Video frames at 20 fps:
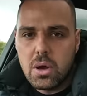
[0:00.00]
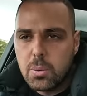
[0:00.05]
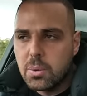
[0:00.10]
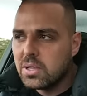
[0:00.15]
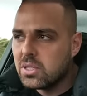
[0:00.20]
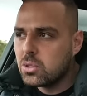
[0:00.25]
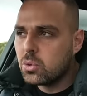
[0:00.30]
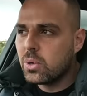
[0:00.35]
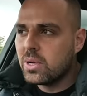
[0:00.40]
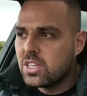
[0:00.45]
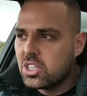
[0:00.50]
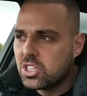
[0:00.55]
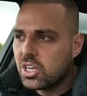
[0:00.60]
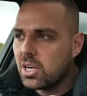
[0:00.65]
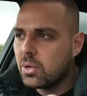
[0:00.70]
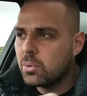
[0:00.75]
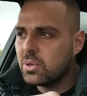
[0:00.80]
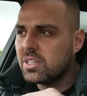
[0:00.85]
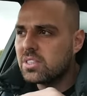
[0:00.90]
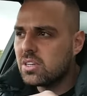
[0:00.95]
I wanted to quickly show
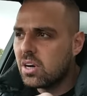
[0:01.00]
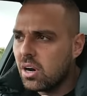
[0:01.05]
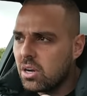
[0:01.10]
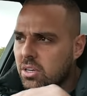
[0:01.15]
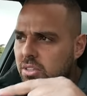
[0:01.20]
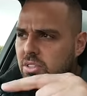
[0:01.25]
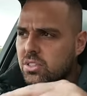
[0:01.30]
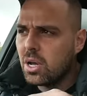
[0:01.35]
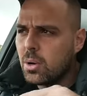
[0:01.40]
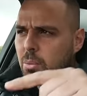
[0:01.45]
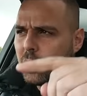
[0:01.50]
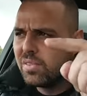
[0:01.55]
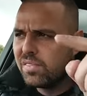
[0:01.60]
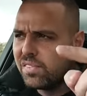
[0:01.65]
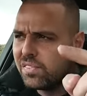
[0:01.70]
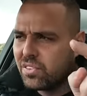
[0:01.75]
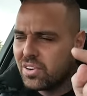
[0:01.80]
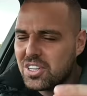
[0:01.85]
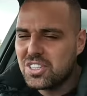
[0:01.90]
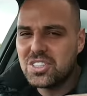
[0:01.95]
you what this car looks like with
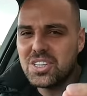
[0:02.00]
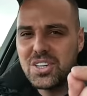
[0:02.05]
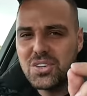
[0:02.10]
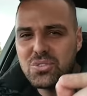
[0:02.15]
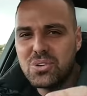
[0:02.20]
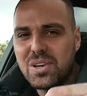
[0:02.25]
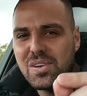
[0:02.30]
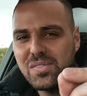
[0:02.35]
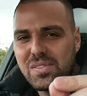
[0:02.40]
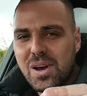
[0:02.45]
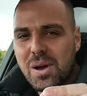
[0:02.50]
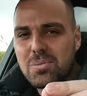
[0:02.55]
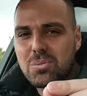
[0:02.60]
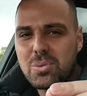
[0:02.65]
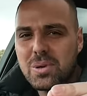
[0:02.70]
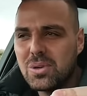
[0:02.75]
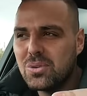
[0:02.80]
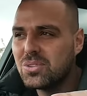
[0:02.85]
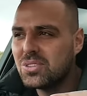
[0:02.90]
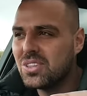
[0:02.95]
freshly refurbed
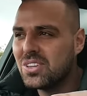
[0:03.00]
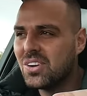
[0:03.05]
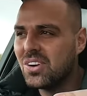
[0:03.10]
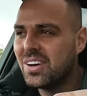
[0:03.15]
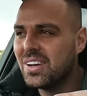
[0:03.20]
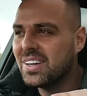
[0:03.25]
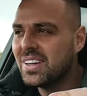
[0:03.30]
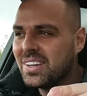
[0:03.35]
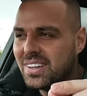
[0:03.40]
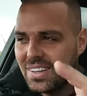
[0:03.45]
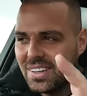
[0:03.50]
wheels, didn't I?